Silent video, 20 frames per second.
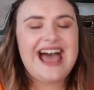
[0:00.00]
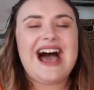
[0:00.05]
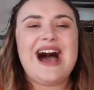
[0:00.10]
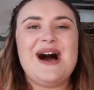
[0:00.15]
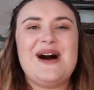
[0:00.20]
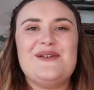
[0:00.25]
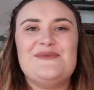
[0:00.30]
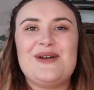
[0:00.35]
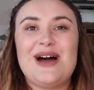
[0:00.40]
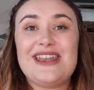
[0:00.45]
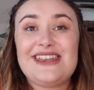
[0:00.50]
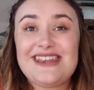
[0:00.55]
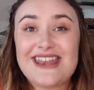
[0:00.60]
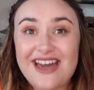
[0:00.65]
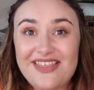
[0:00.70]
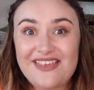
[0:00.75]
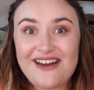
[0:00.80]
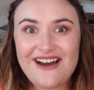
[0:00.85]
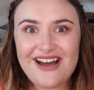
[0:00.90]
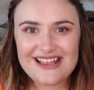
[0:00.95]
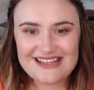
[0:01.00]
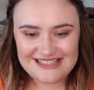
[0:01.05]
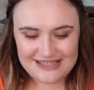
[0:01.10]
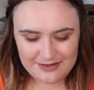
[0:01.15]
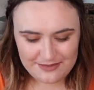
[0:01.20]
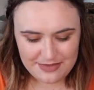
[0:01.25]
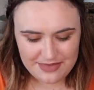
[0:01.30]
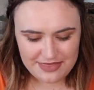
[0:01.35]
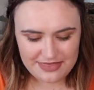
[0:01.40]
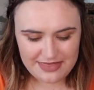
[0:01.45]
Um, another
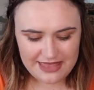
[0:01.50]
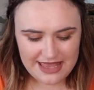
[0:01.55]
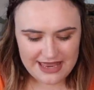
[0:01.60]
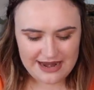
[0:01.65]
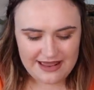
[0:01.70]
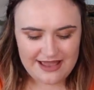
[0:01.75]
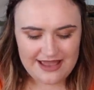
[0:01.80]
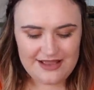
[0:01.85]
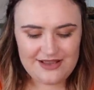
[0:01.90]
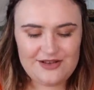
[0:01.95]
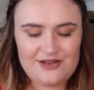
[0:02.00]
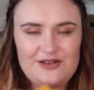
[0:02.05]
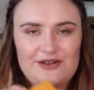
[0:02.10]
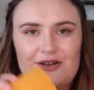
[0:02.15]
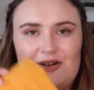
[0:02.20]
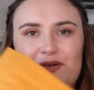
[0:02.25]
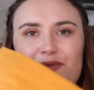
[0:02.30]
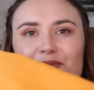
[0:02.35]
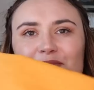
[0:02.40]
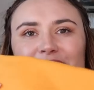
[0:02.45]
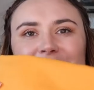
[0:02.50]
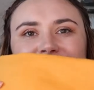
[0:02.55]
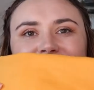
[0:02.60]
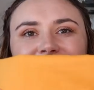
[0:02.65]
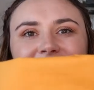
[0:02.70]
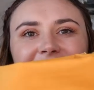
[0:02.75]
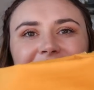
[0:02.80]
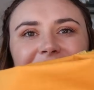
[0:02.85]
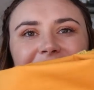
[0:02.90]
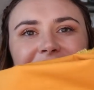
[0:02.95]
item that I got was
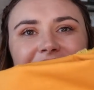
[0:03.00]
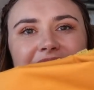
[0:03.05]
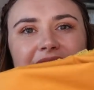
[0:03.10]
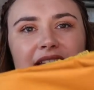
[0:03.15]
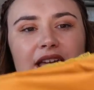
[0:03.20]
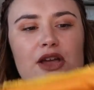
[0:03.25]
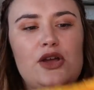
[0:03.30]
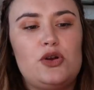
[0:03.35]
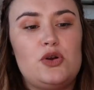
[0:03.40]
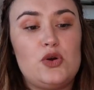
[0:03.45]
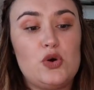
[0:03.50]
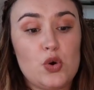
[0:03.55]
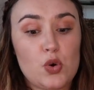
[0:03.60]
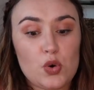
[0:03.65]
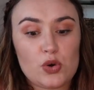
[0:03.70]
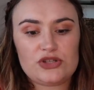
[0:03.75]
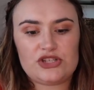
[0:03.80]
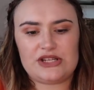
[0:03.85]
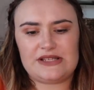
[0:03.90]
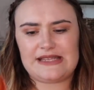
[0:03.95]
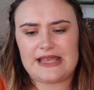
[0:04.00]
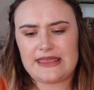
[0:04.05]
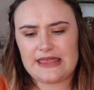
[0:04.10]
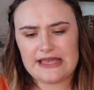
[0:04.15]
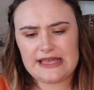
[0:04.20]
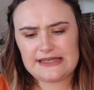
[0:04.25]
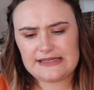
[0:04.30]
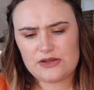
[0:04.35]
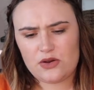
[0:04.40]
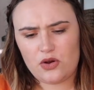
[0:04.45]
this gorgeous, I
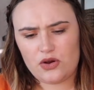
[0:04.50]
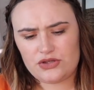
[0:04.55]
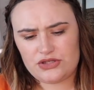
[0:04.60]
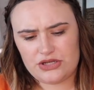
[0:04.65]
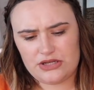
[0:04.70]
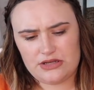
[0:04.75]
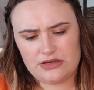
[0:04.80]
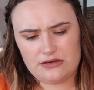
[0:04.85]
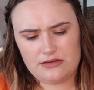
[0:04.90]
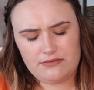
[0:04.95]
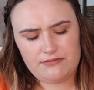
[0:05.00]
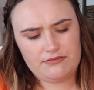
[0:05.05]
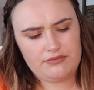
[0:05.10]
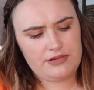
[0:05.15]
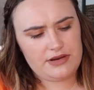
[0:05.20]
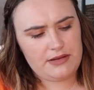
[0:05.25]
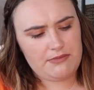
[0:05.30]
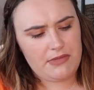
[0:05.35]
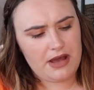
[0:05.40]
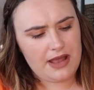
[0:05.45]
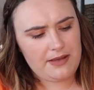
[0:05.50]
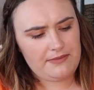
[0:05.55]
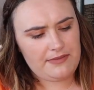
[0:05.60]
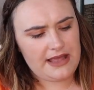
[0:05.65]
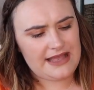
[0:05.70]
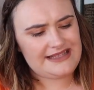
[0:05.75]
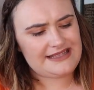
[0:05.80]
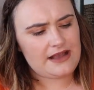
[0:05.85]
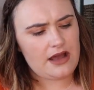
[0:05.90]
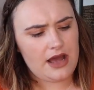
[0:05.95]
think it's cotton, but it might,
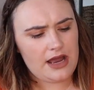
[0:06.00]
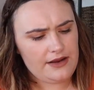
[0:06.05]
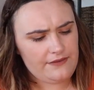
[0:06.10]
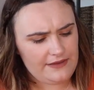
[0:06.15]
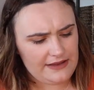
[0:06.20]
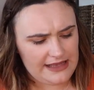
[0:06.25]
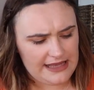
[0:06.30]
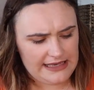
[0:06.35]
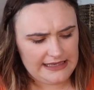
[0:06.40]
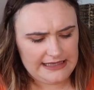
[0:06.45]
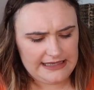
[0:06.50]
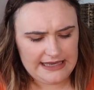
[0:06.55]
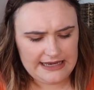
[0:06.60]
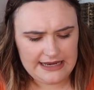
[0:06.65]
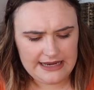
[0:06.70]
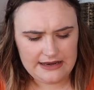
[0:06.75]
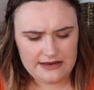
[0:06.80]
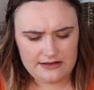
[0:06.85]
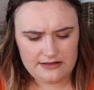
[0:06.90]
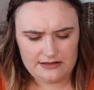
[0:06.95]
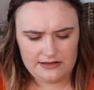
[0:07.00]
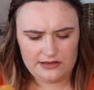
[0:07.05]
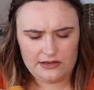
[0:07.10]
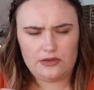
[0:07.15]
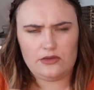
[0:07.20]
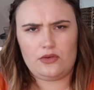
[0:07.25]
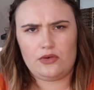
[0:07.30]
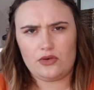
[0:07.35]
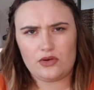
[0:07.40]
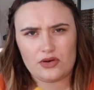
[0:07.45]
it's kind of like a linen
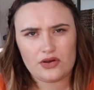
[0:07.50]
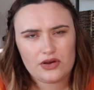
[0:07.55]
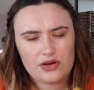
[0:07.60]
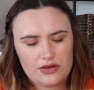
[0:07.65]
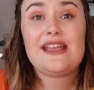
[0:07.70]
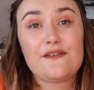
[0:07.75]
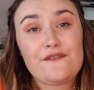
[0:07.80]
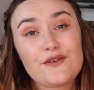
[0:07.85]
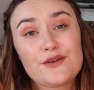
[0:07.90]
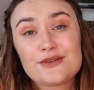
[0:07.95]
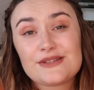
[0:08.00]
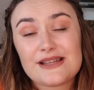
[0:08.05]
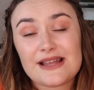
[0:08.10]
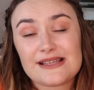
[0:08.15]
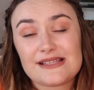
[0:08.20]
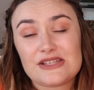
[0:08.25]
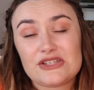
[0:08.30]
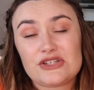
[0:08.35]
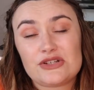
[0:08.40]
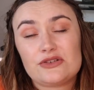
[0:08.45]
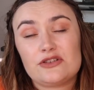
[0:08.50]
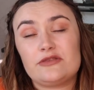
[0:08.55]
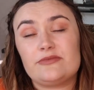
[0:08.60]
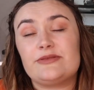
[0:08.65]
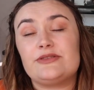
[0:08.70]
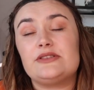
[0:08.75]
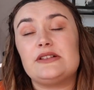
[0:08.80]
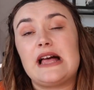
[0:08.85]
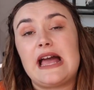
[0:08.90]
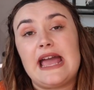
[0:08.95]
look. It feels nice and
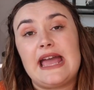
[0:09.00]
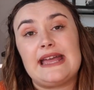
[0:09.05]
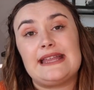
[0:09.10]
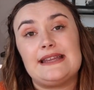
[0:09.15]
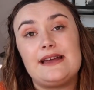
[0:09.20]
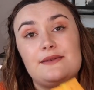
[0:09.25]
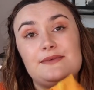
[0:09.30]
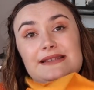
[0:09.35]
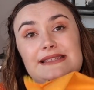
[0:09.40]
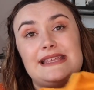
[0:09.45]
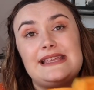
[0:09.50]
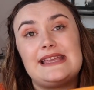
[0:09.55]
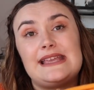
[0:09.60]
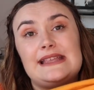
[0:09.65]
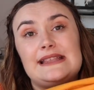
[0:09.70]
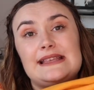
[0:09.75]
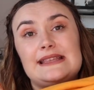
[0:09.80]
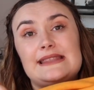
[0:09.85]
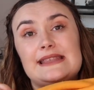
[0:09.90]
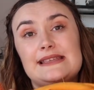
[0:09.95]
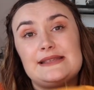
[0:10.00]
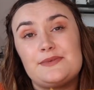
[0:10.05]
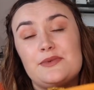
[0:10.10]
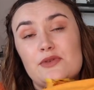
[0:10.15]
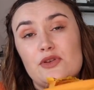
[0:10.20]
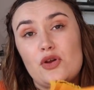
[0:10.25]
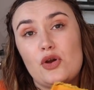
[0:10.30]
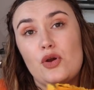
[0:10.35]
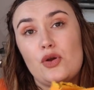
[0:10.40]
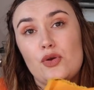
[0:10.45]
durable and I was thinking that this
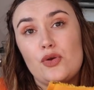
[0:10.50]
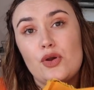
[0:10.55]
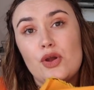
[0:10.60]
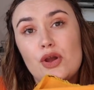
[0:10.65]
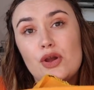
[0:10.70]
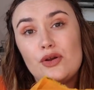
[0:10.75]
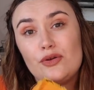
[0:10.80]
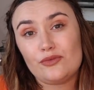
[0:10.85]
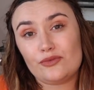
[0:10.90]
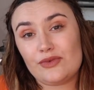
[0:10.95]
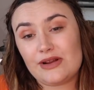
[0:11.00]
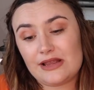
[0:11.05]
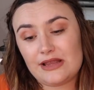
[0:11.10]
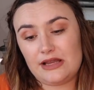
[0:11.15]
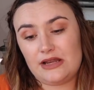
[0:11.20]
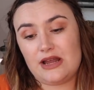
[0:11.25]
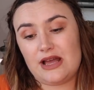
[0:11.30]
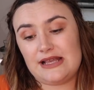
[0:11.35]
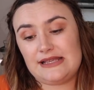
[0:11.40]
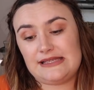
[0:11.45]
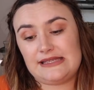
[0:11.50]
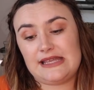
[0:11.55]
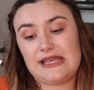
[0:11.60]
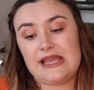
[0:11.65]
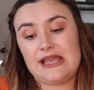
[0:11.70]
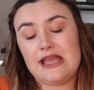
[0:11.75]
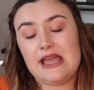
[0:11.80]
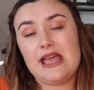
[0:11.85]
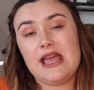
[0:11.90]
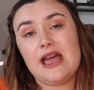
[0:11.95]
would go really
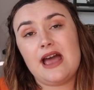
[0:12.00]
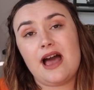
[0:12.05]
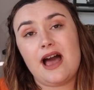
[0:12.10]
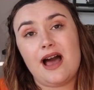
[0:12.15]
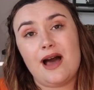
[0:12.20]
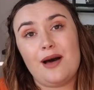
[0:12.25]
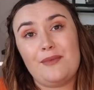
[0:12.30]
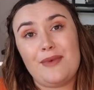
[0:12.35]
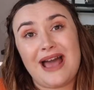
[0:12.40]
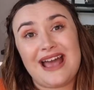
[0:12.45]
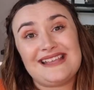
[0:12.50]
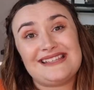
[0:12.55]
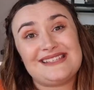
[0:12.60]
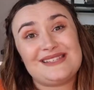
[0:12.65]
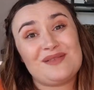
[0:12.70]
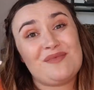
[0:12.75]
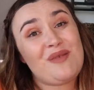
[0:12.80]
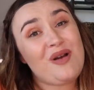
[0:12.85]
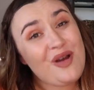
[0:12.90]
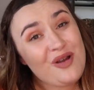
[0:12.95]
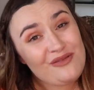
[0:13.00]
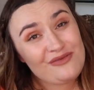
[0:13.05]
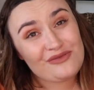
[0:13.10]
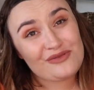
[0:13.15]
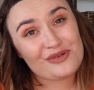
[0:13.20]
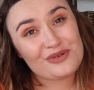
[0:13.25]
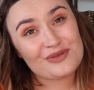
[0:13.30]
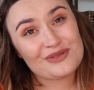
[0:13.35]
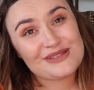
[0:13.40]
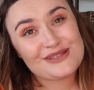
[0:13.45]
nicely um, as some
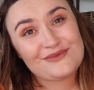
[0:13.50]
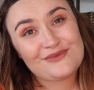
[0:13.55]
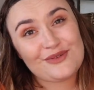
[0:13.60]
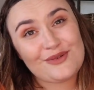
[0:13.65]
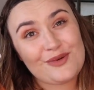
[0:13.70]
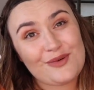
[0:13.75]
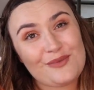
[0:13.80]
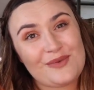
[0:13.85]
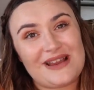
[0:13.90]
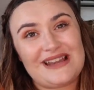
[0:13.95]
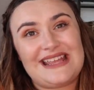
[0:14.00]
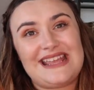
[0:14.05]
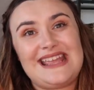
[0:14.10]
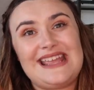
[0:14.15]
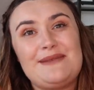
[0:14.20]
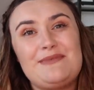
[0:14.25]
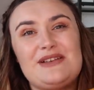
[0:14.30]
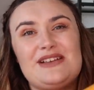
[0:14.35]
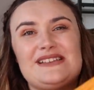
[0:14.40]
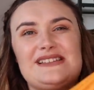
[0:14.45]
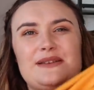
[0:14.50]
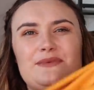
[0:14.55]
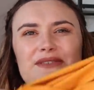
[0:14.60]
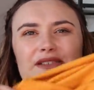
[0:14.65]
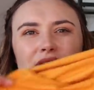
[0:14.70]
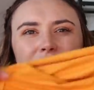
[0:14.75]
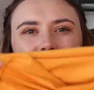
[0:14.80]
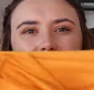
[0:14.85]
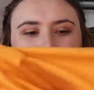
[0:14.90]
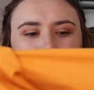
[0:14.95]
overalls for Winnie because there was
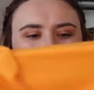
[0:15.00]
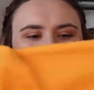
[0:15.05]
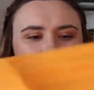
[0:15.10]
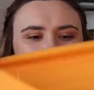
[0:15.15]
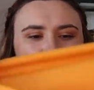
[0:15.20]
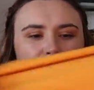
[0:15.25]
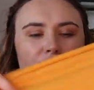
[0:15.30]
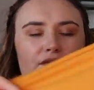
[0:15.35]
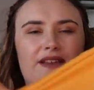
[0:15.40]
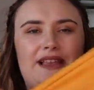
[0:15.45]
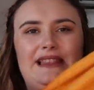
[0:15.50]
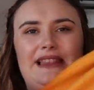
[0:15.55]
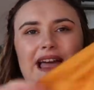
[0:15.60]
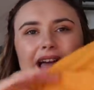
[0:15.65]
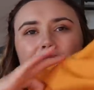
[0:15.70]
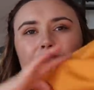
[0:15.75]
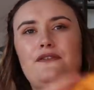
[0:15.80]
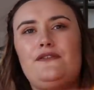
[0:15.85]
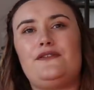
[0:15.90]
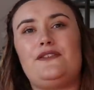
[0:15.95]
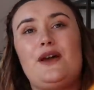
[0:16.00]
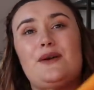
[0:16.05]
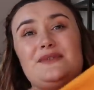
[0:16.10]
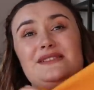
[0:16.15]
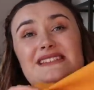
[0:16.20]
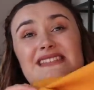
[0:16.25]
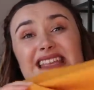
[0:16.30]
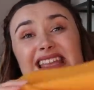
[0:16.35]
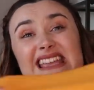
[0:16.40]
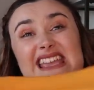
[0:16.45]
only a meter of it left. I
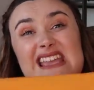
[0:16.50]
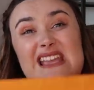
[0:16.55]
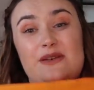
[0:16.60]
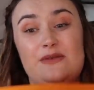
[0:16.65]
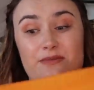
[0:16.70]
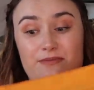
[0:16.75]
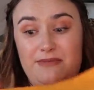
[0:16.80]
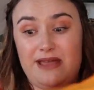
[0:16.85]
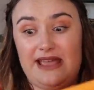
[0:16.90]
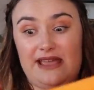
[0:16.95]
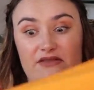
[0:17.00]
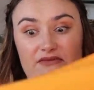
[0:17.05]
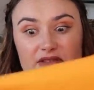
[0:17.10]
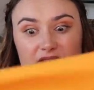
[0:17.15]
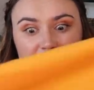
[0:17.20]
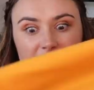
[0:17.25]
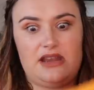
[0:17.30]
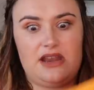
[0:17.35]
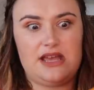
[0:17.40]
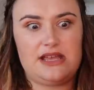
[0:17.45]
was thinking it would make a really